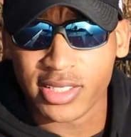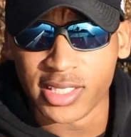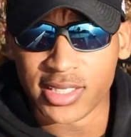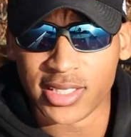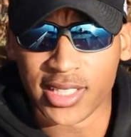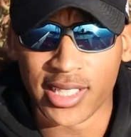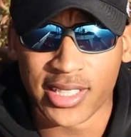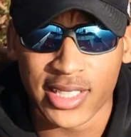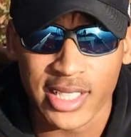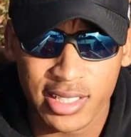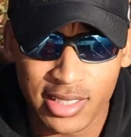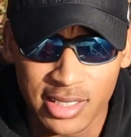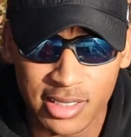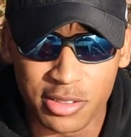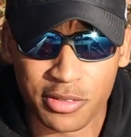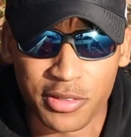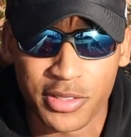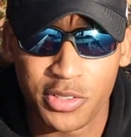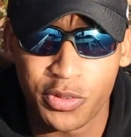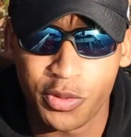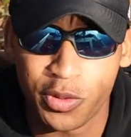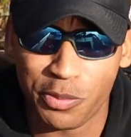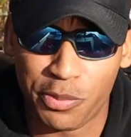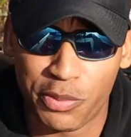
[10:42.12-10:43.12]
things like that. These
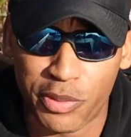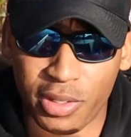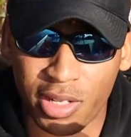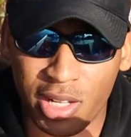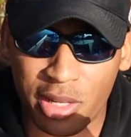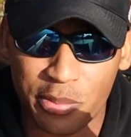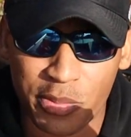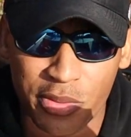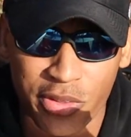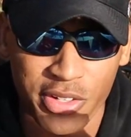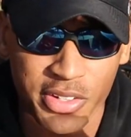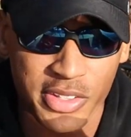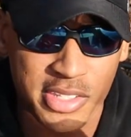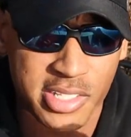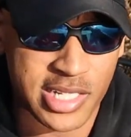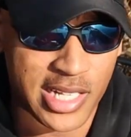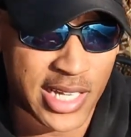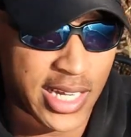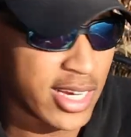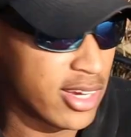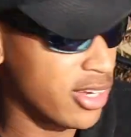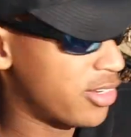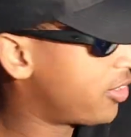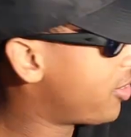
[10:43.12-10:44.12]
fish will pull up near this
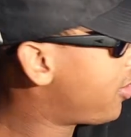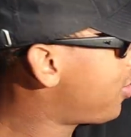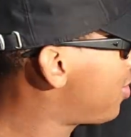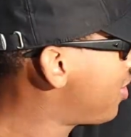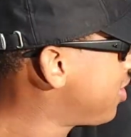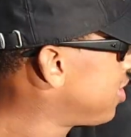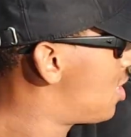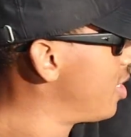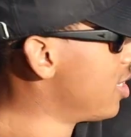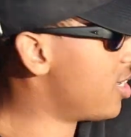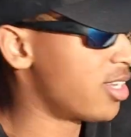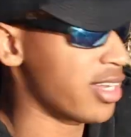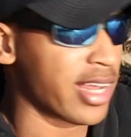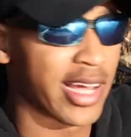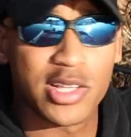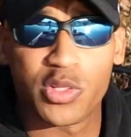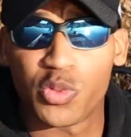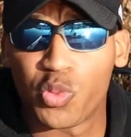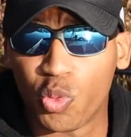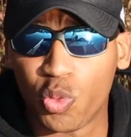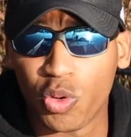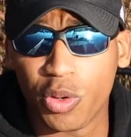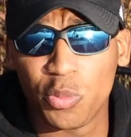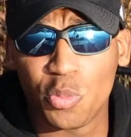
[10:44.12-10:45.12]
laydown, near this
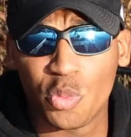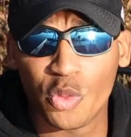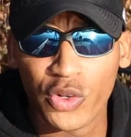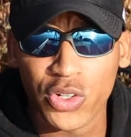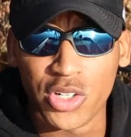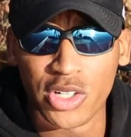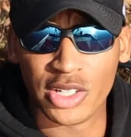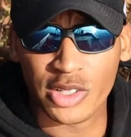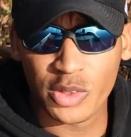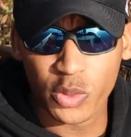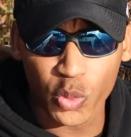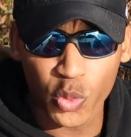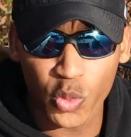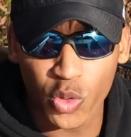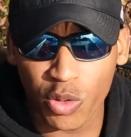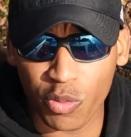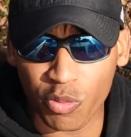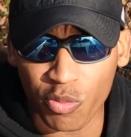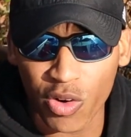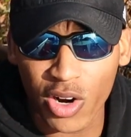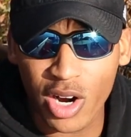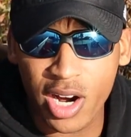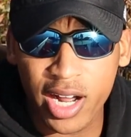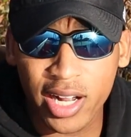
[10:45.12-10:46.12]
nice warm wood,
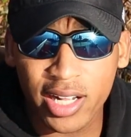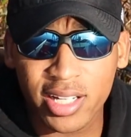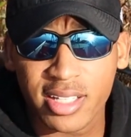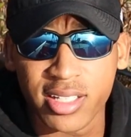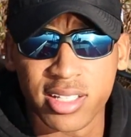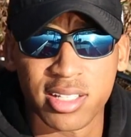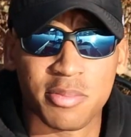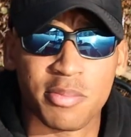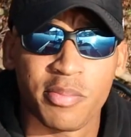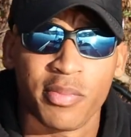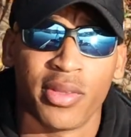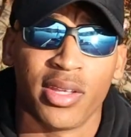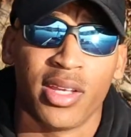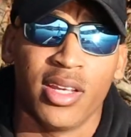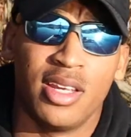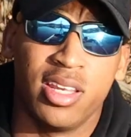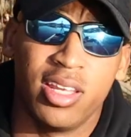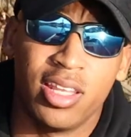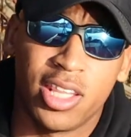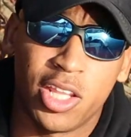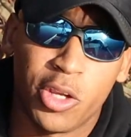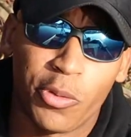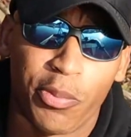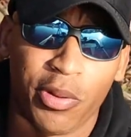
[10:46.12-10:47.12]
warm rock.
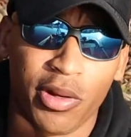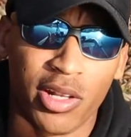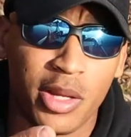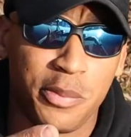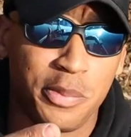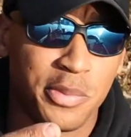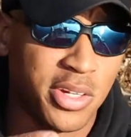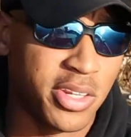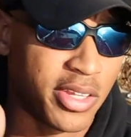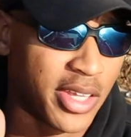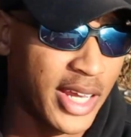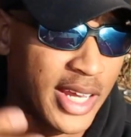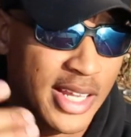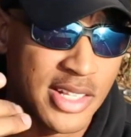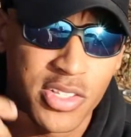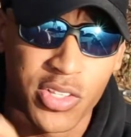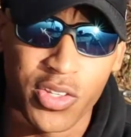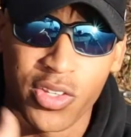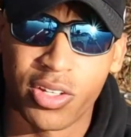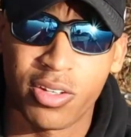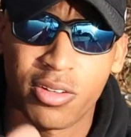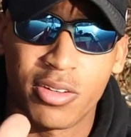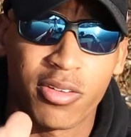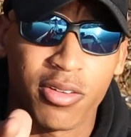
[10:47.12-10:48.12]
They'll pull up near that,
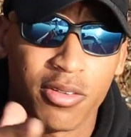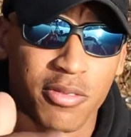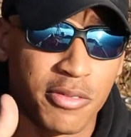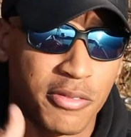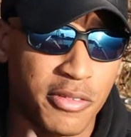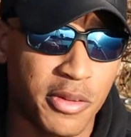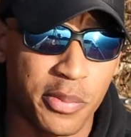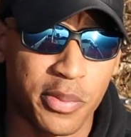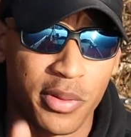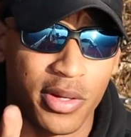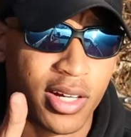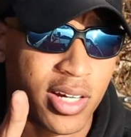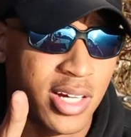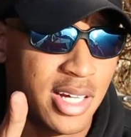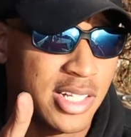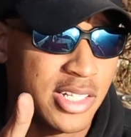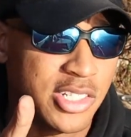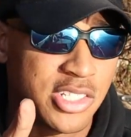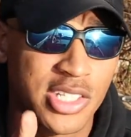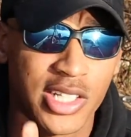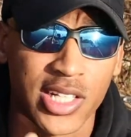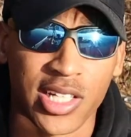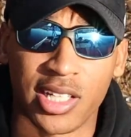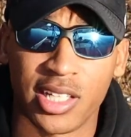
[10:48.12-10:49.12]
so you can flip a
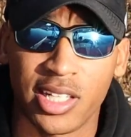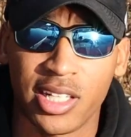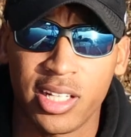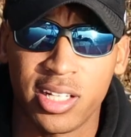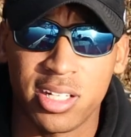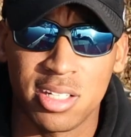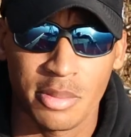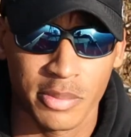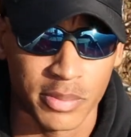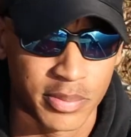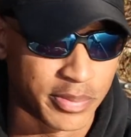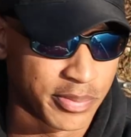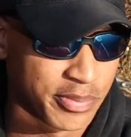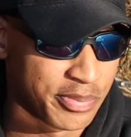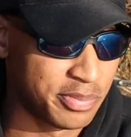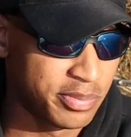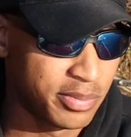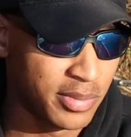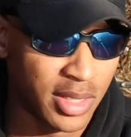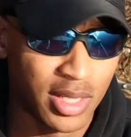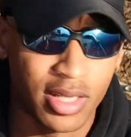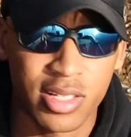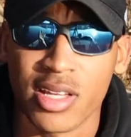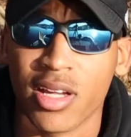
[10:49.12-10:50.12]
jig in there.
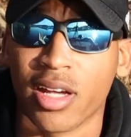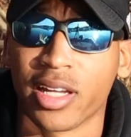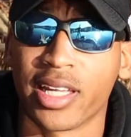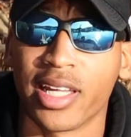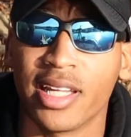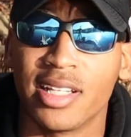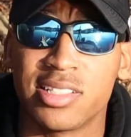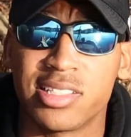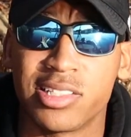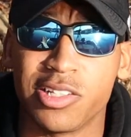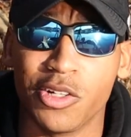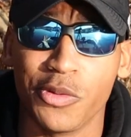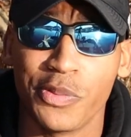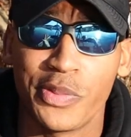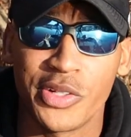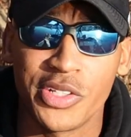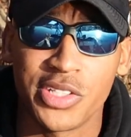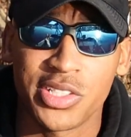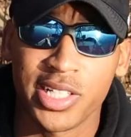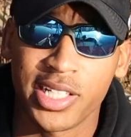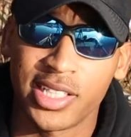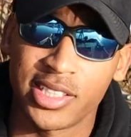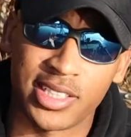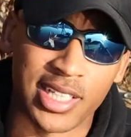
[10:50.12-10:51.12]
Again, slow
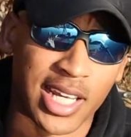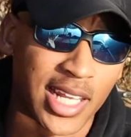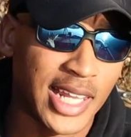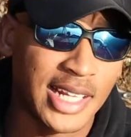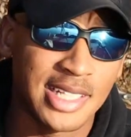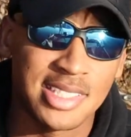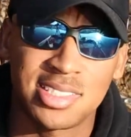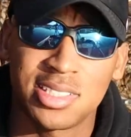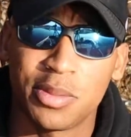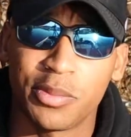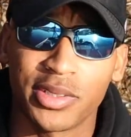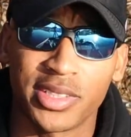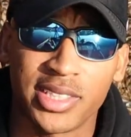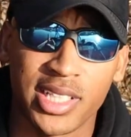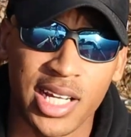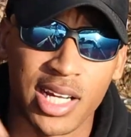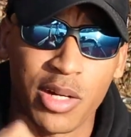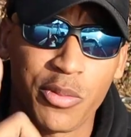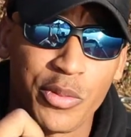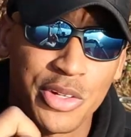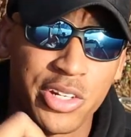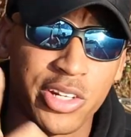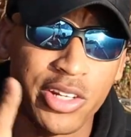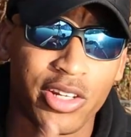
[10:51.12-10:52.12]
presentation, not like the
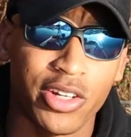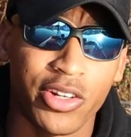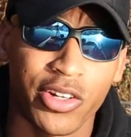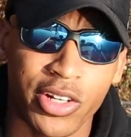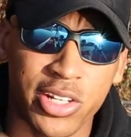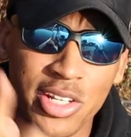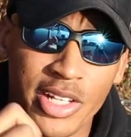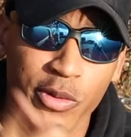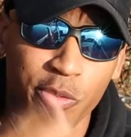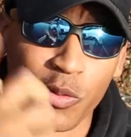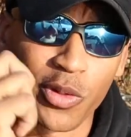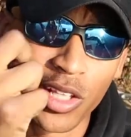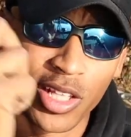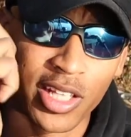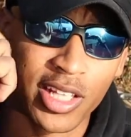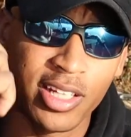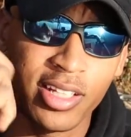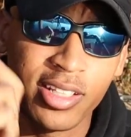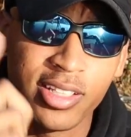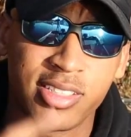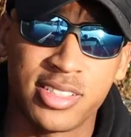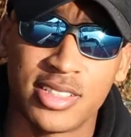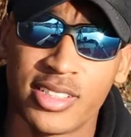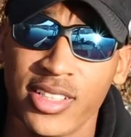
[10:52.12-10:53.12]
summertime where you're hitting one of
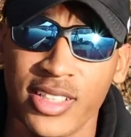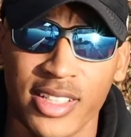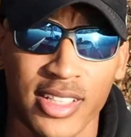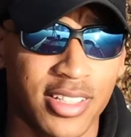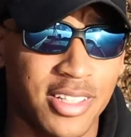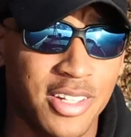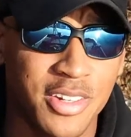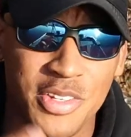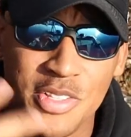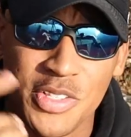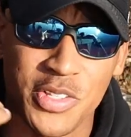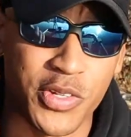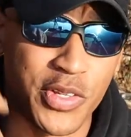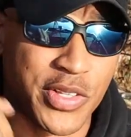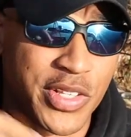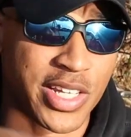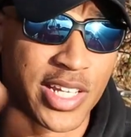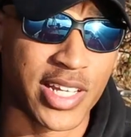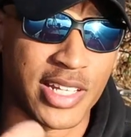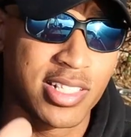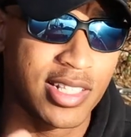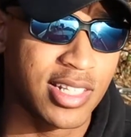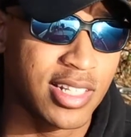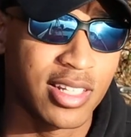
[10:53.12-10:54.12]
these. No, as soon as it
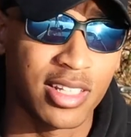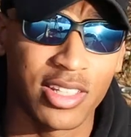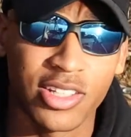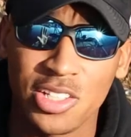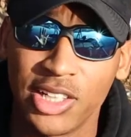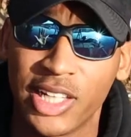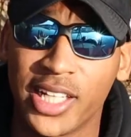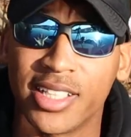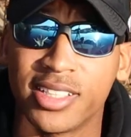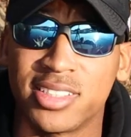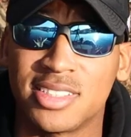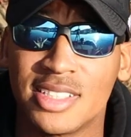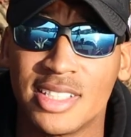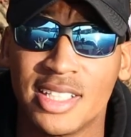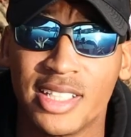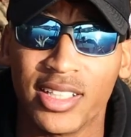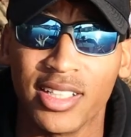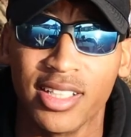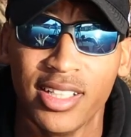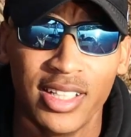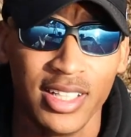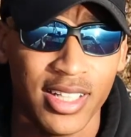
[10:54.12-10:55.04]
gets in, you let it sit.